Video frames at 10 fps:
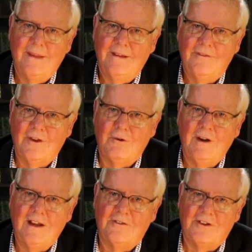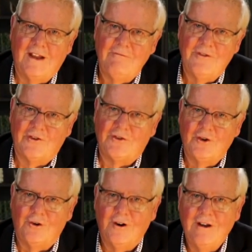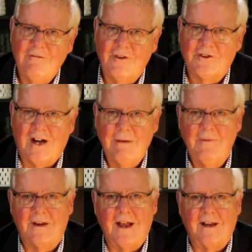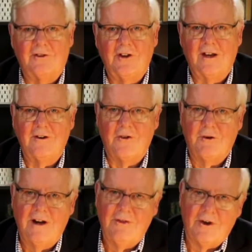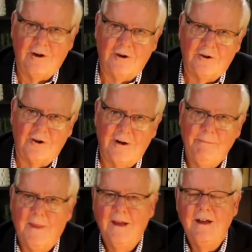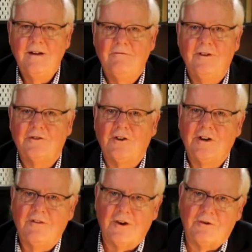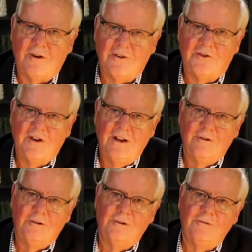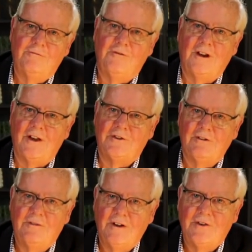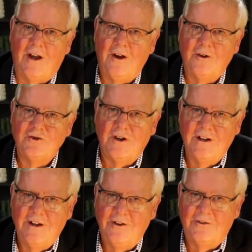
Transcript: The Greeks loved the story of the time that Alexander the Great, the conqueror, visited the crusty old philosopher Diogenes,